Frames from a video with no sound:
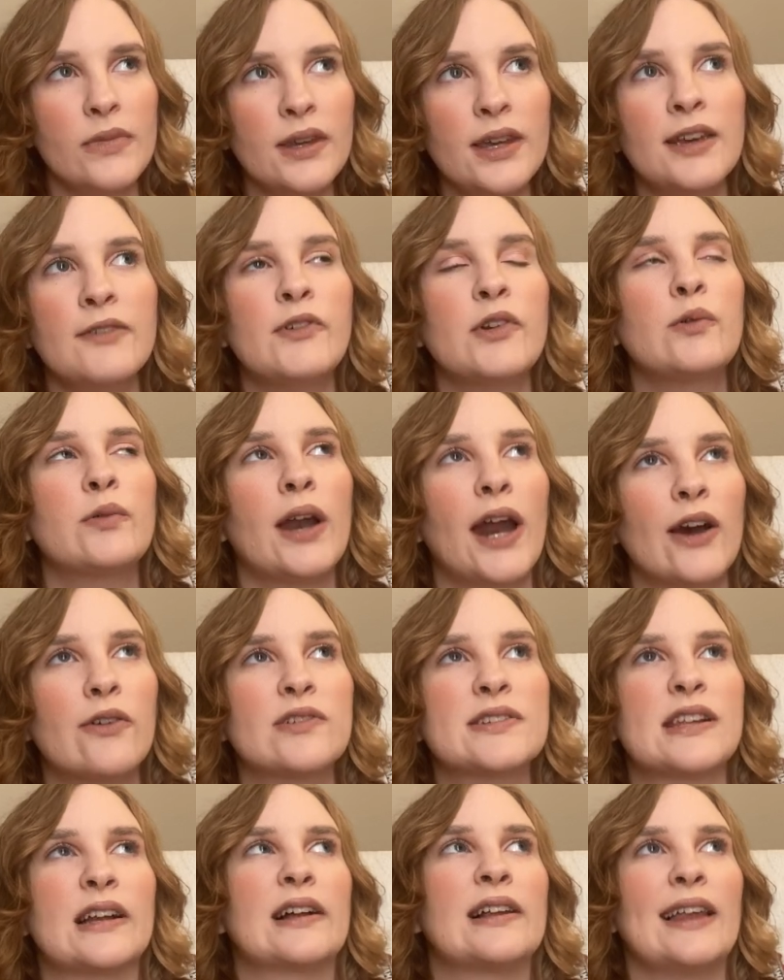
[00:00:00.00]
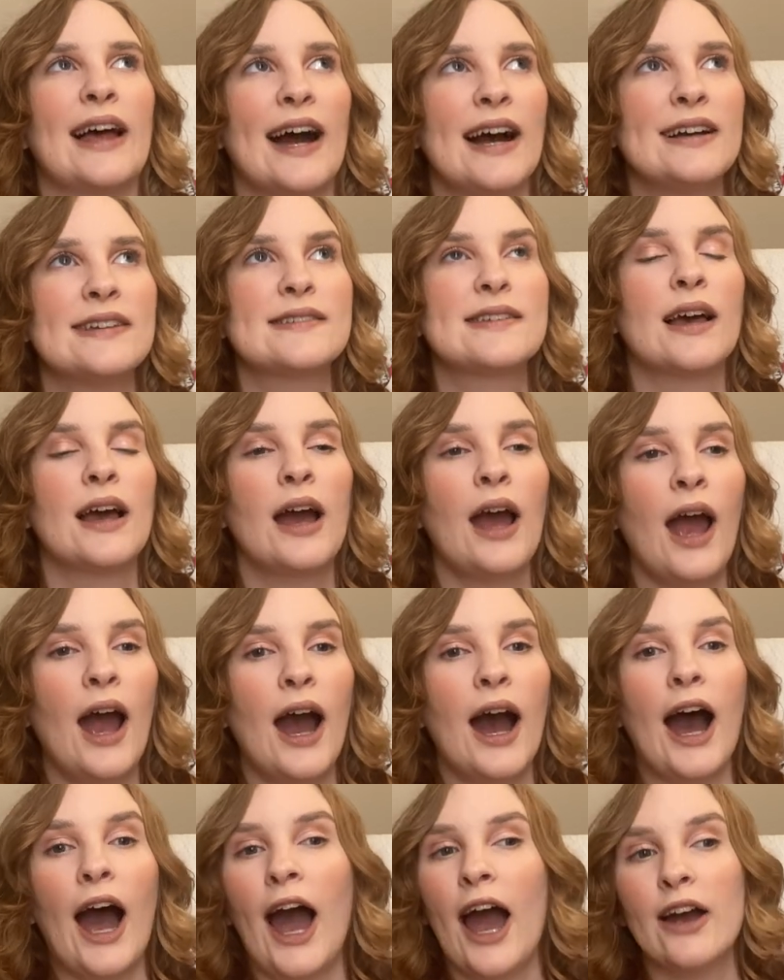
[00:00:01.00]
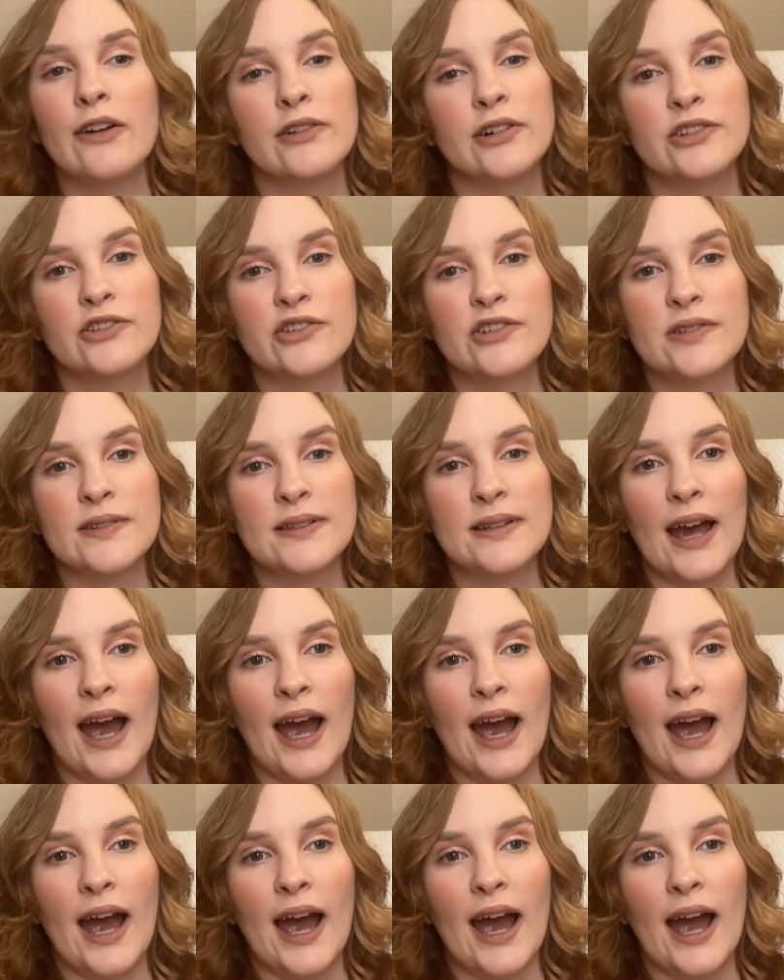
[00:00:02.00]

Even when I was in class, I would just